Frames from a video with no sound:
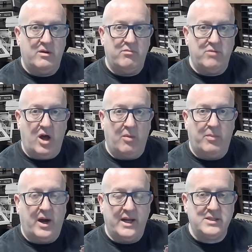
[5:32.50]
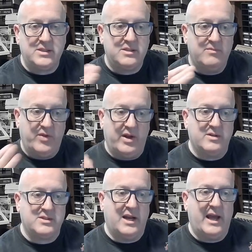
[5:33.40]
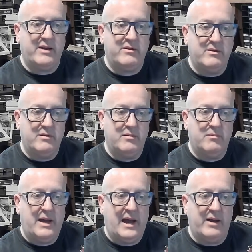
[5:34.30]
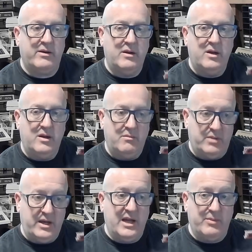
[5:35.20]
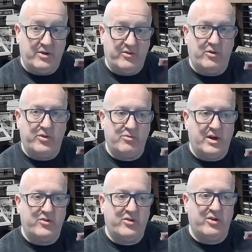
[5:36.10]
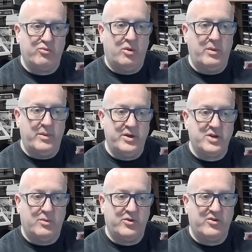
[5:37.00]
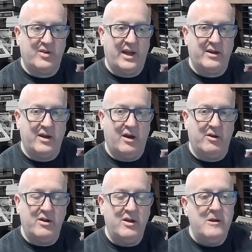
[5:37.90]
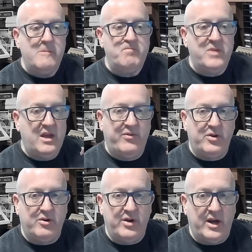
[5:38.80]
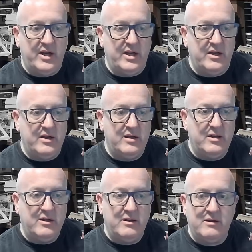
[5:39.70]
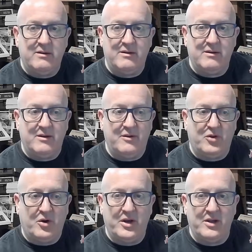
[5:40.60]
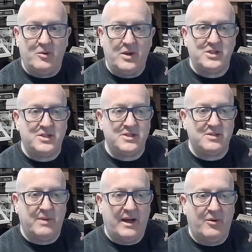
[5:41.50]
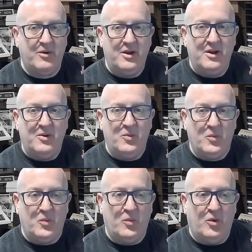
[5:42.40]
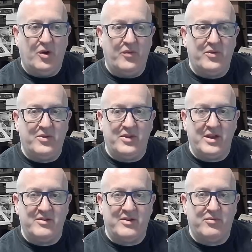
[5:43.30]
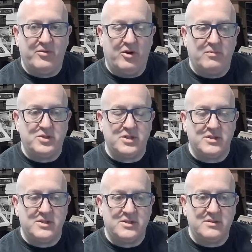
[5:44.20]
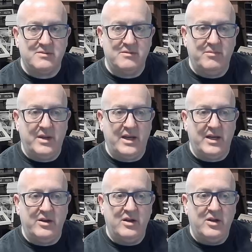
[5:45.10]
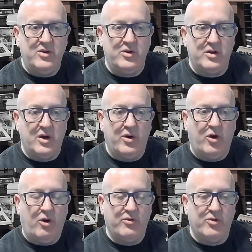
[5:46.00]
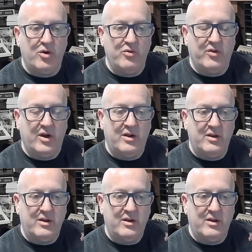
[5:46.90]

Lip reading: null bytes, then I'd select pad. But here, because I've got the right size ROM image, I want to select none. If you're in any, if you've got any questions about what these different options mean, you can go and hover over